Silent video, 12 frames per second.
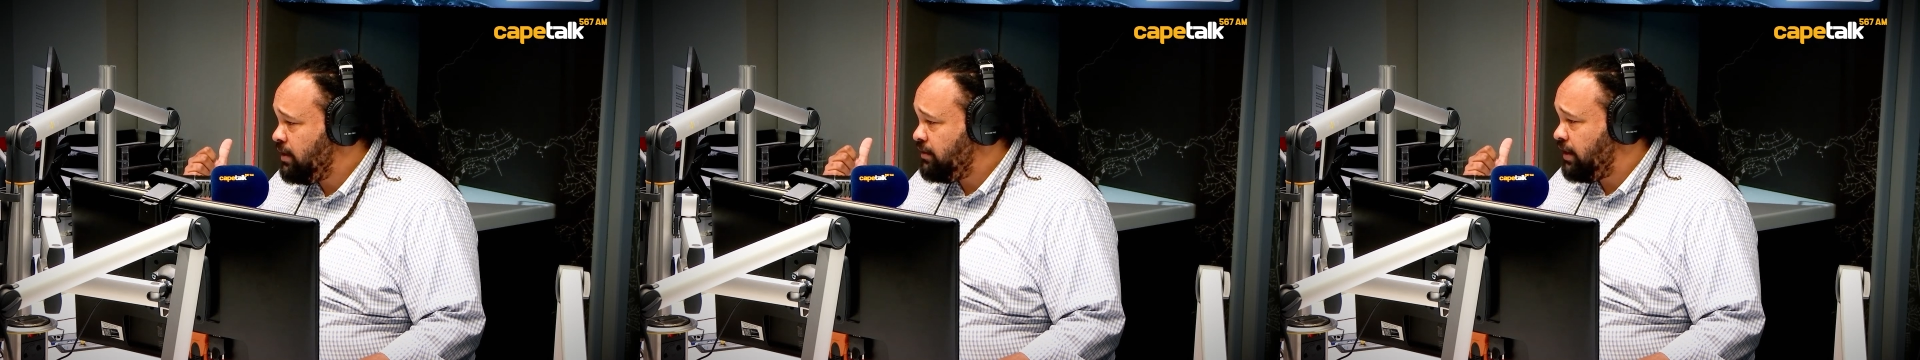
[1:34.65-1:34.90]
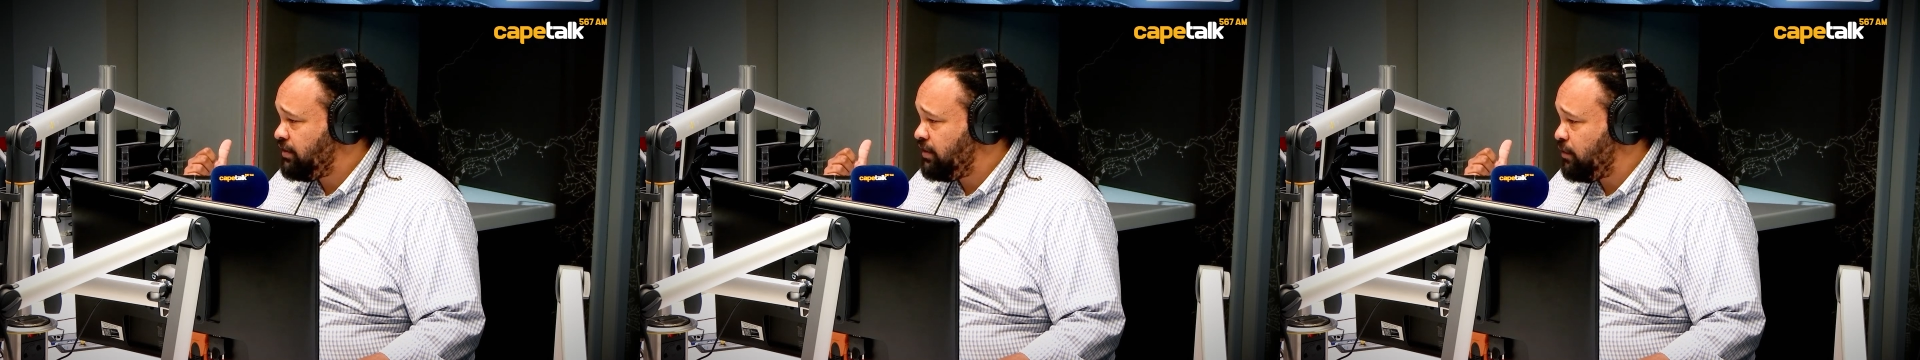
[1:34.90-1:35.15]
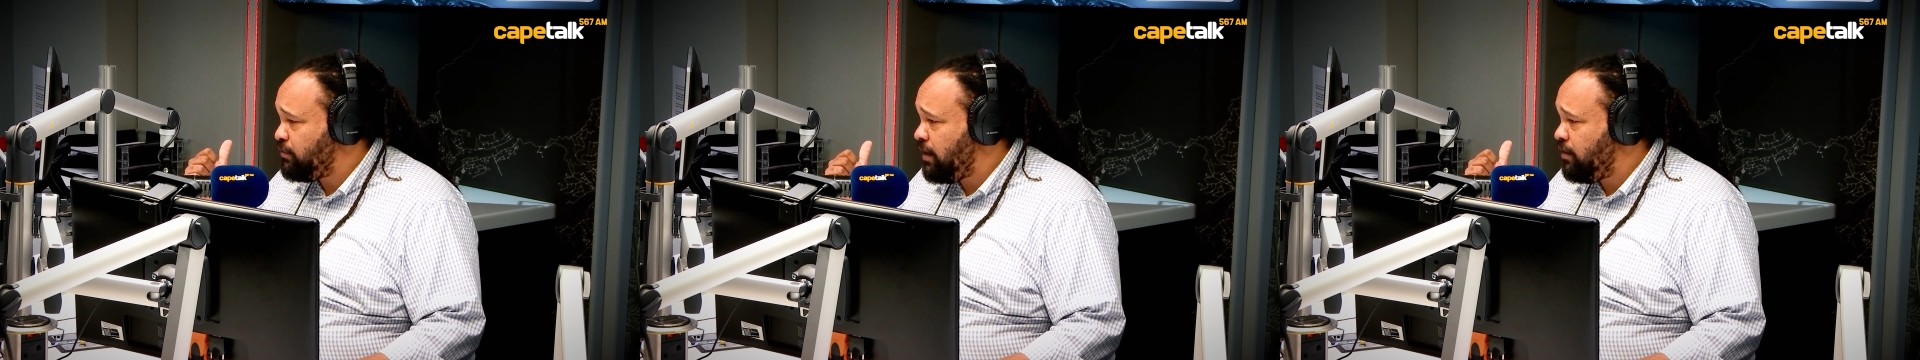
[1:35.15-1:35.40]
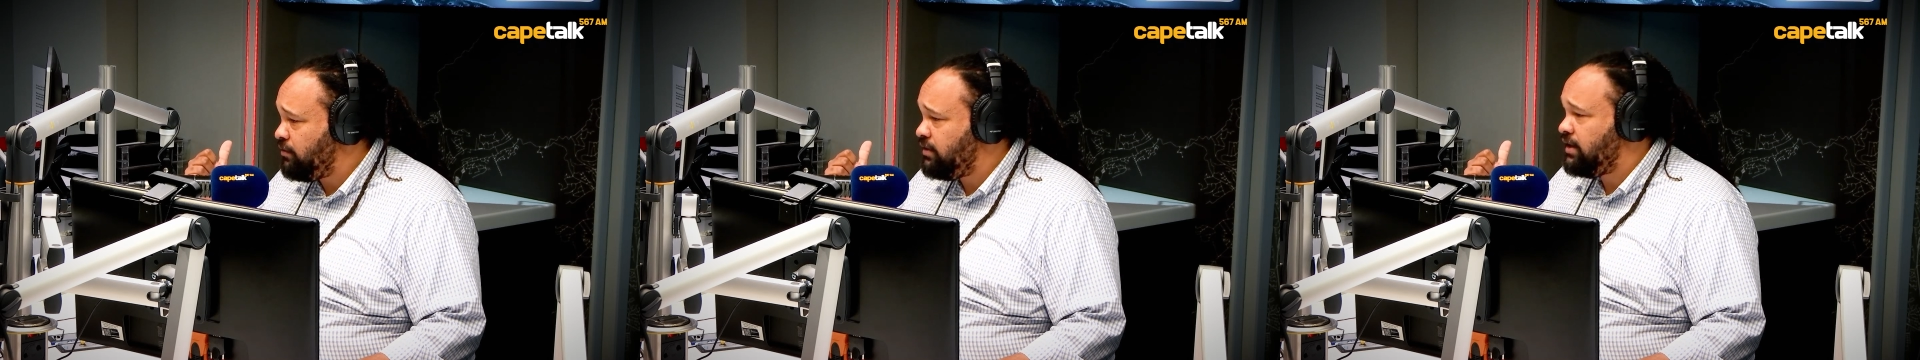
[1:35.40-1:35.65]
that they're
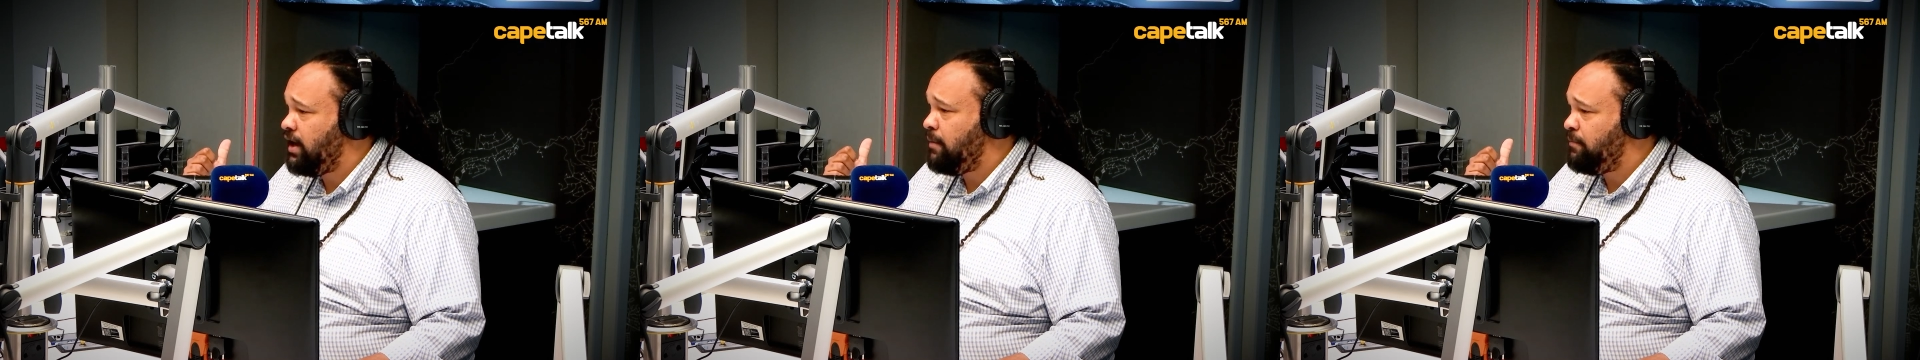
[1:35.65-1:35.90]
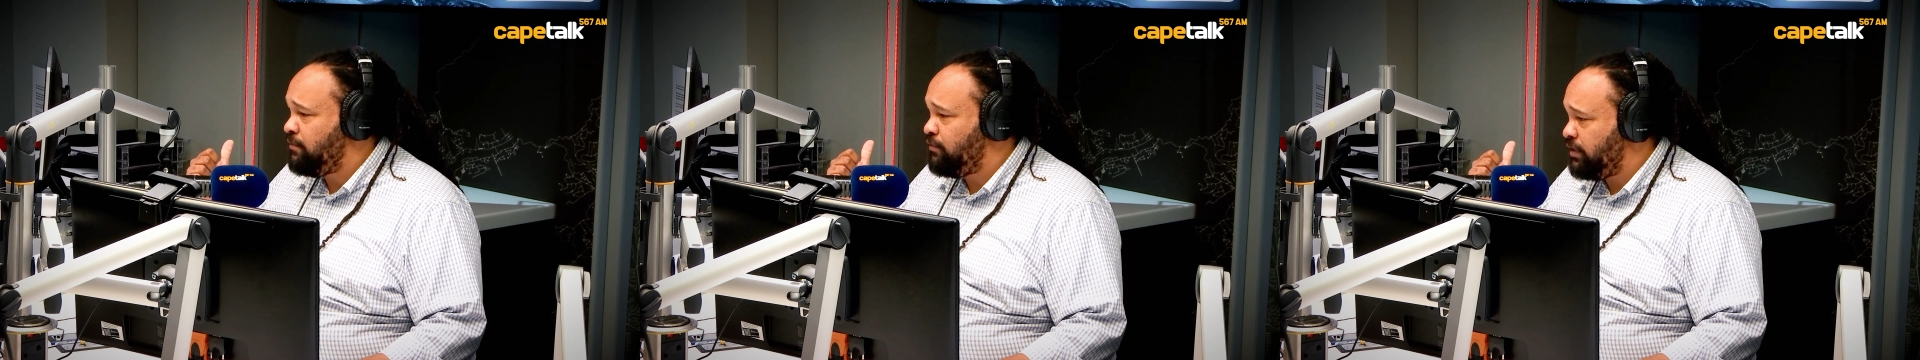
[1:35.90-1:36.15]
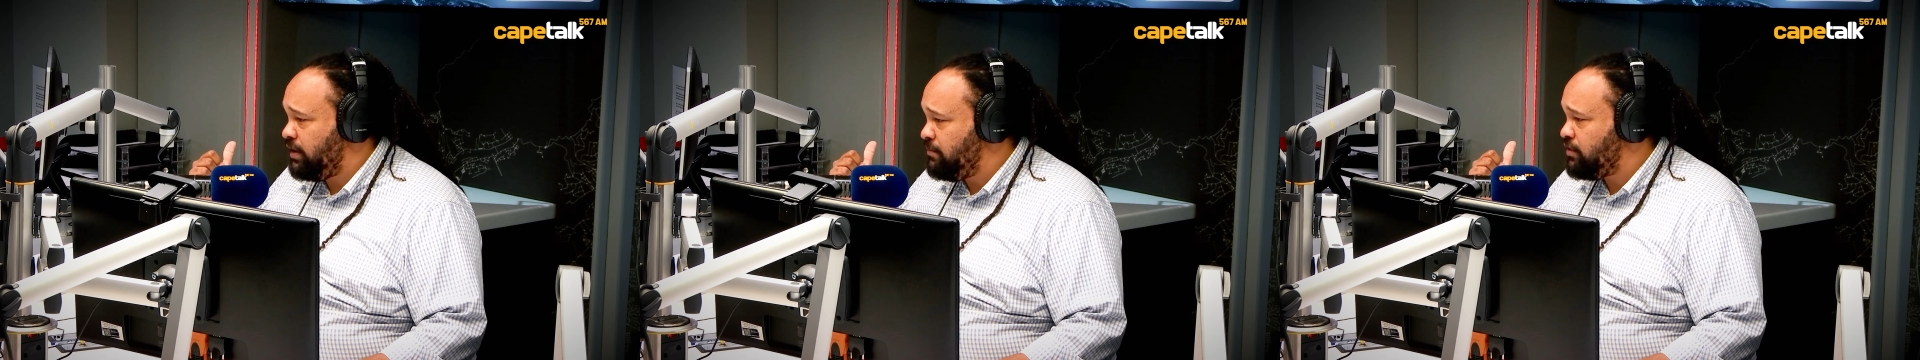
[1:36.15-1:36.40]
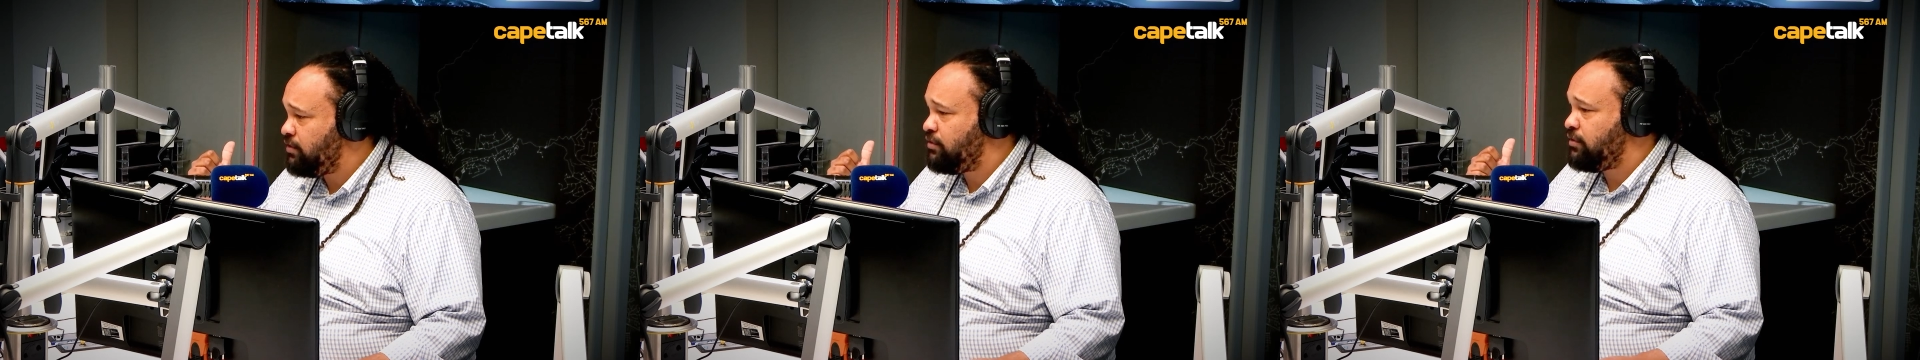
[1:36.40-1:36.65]
rounding up for
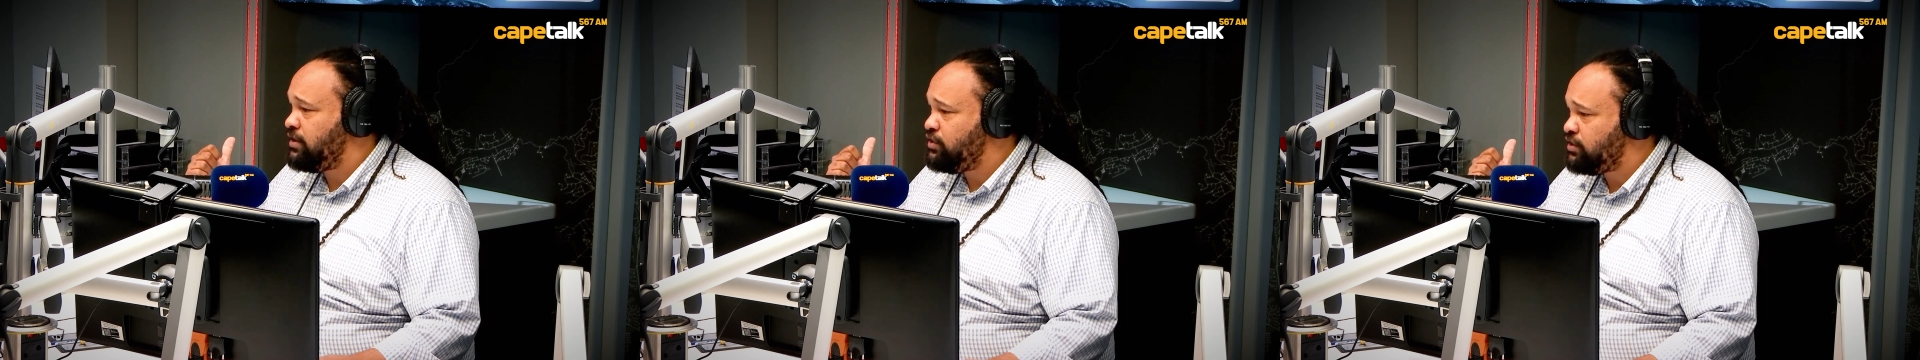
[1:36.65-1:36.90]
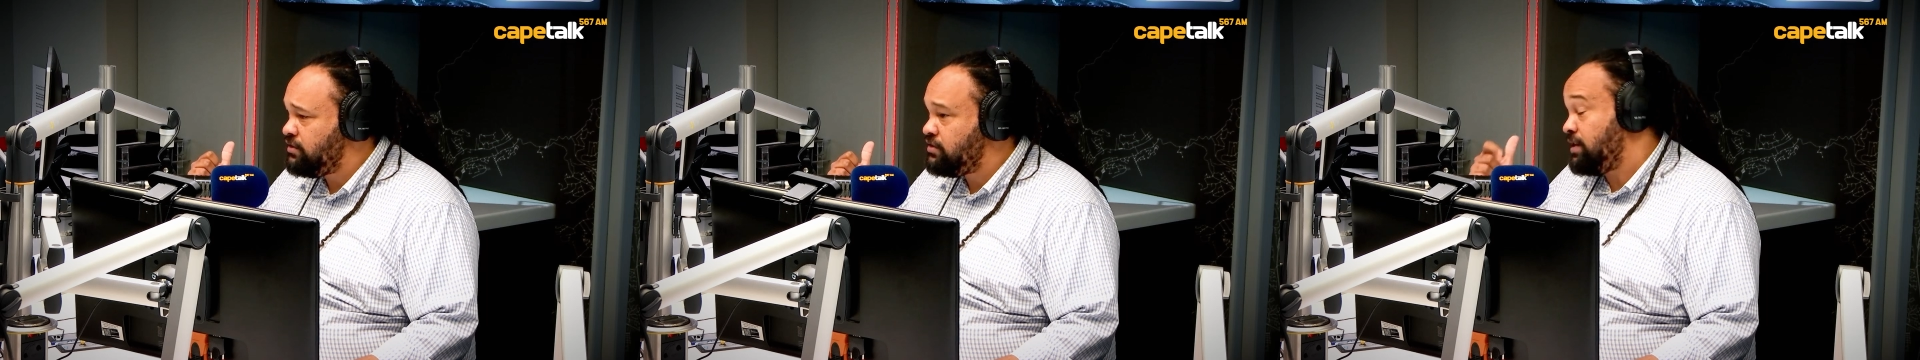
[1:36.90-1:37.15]
immigration,